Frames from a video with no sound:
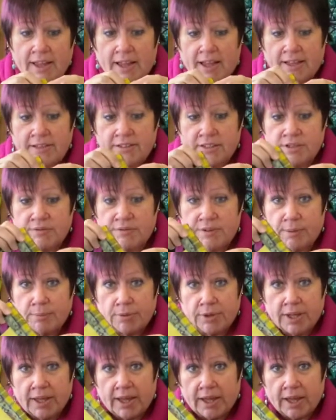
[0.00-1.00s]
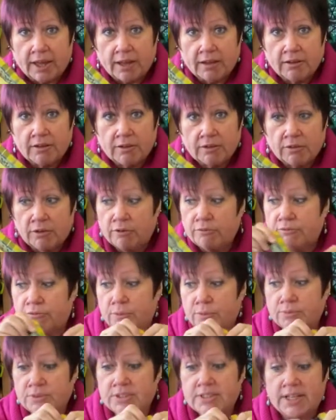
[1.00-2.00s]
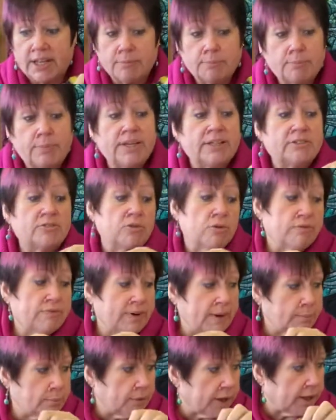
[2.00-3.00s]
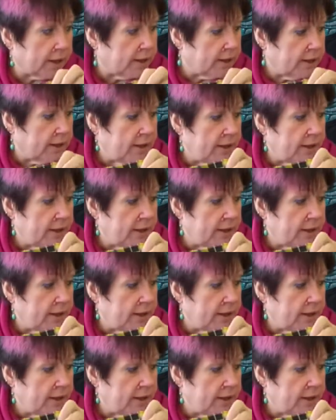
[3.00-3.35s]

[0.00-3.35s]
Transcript: and this fabric here come from the same piece of fabric.